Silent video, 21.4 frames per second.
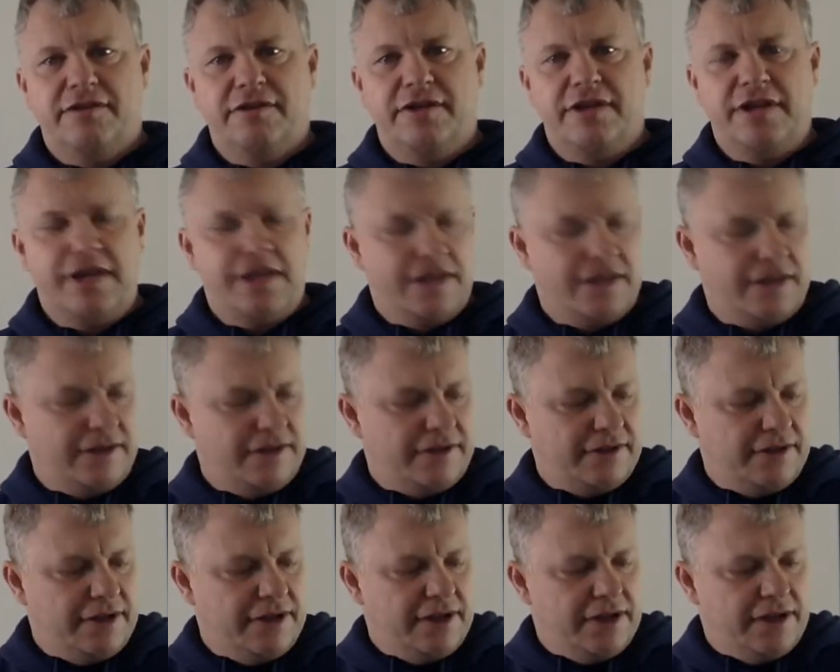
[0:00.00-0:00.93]
And
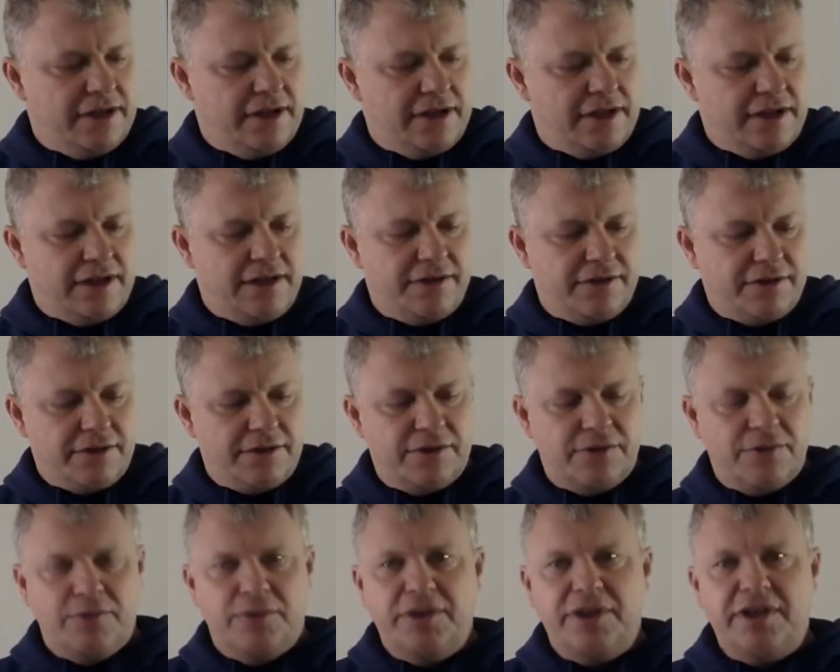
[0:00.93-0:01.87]

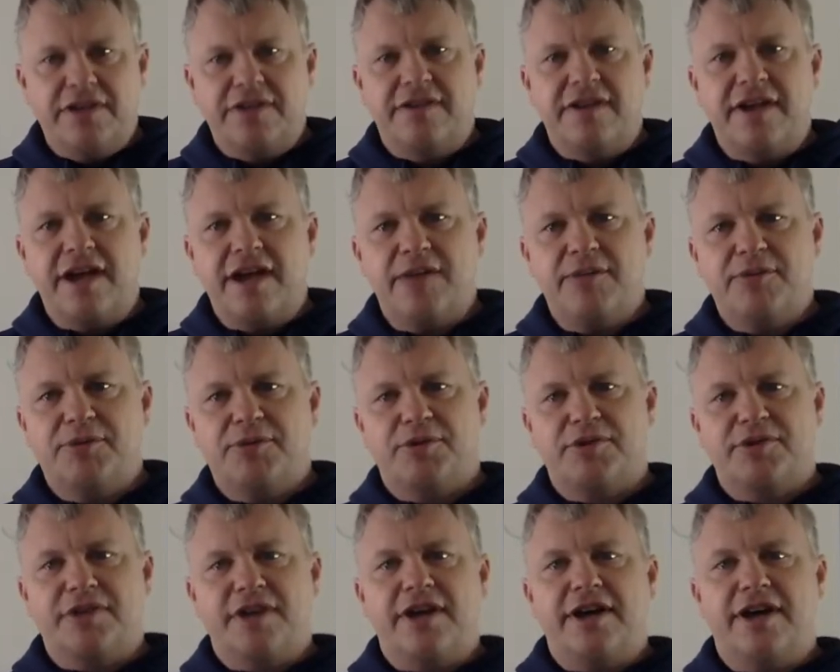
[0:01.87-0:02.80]
either we adapt or
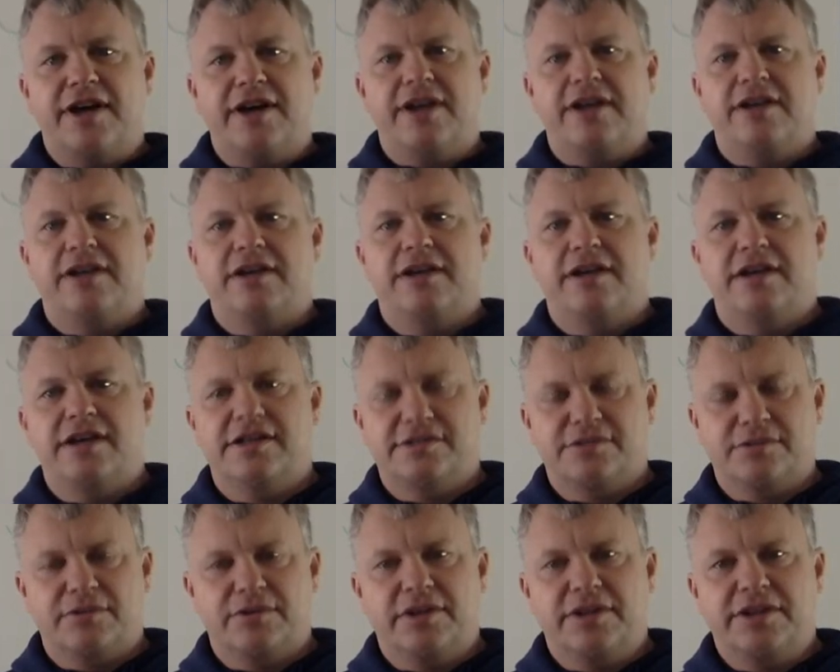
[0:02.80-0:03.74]
die as it
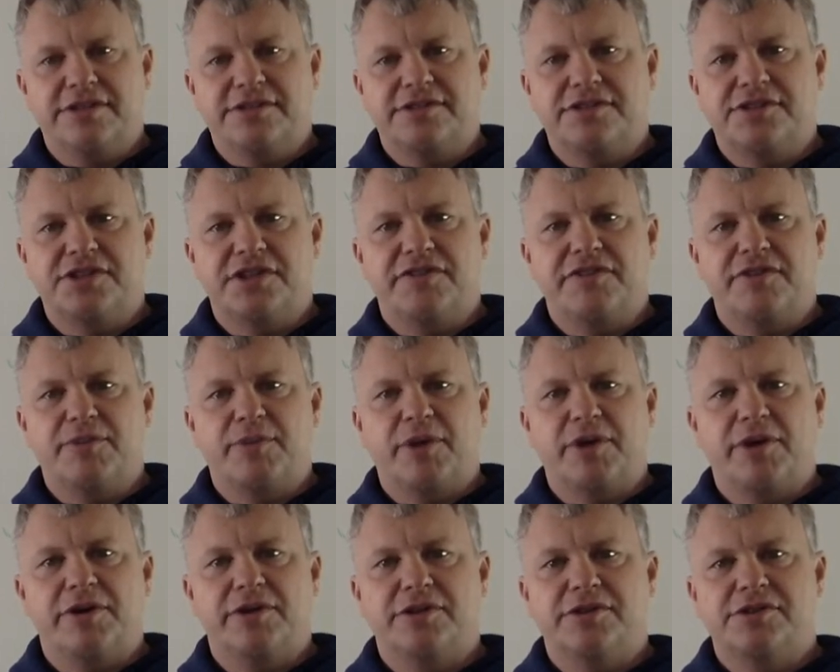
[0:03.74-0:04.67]
relates to JV
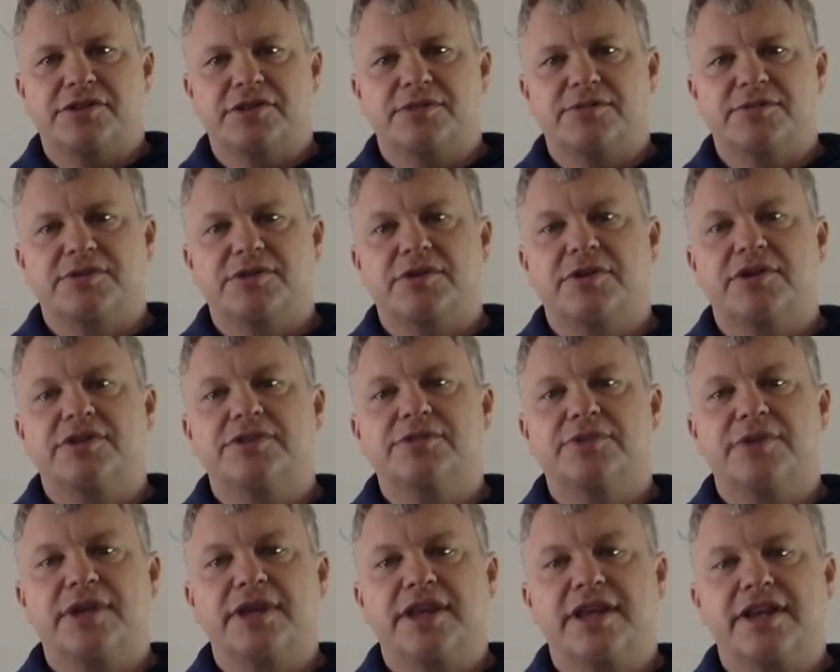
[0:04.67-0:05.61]
partnerships. So here's what
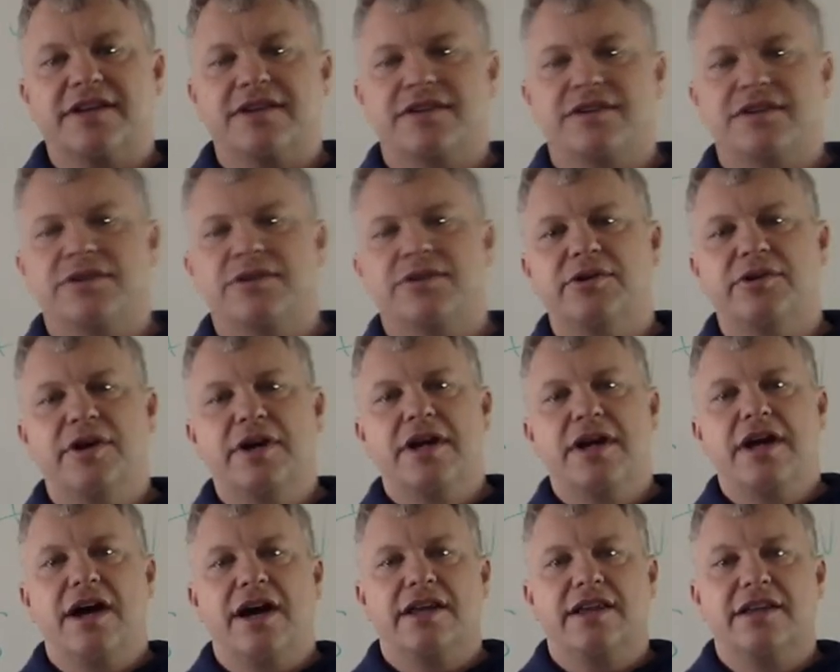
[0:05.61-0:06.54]
I'd like to do.
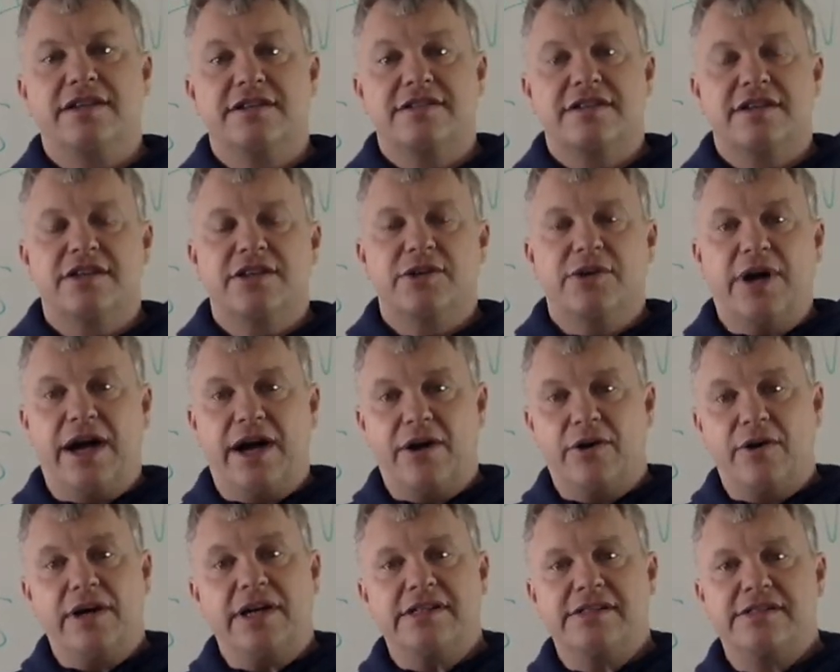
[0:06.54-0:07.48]
I'd like to tell you how
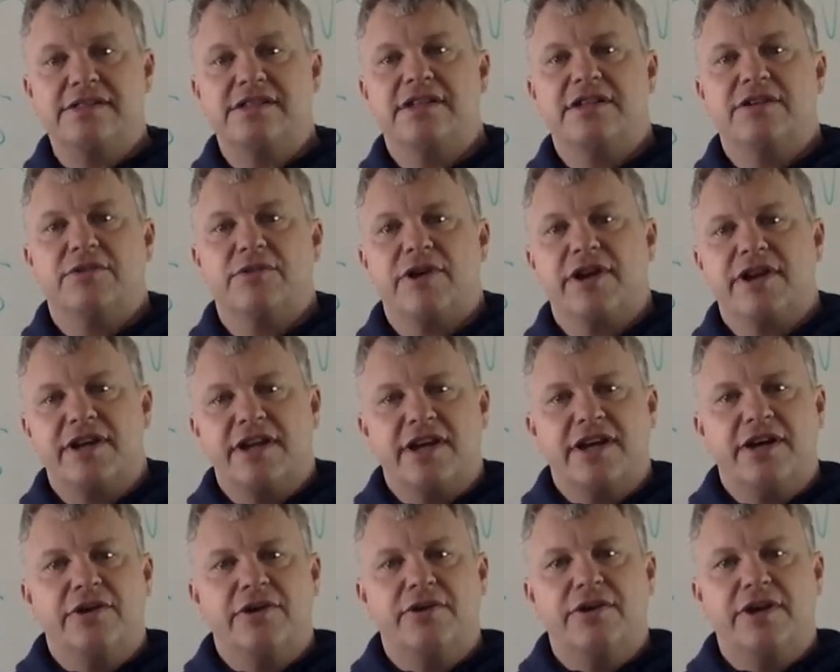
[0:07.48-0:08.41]
I see it right
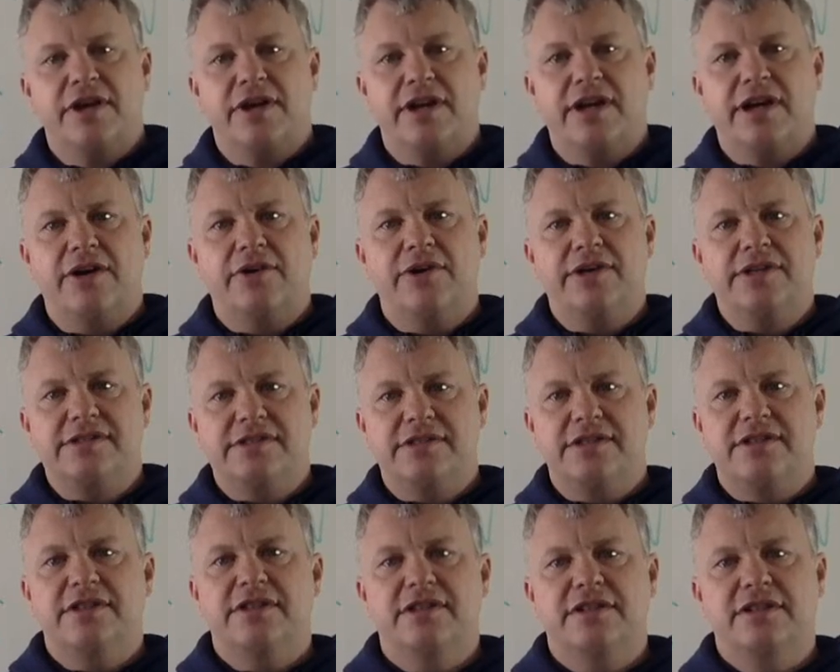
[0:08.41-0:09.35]
now and how I
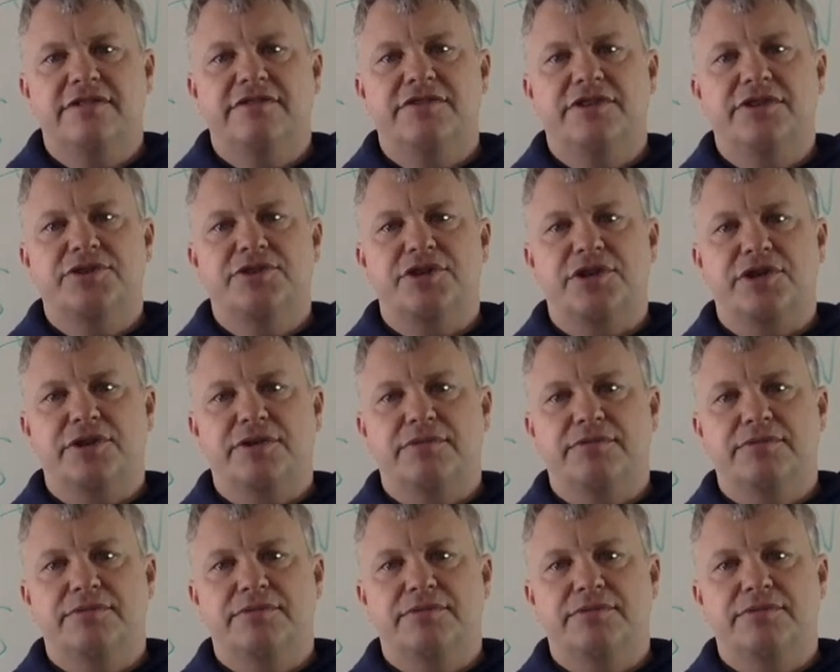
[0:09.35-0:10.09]
see it in the future.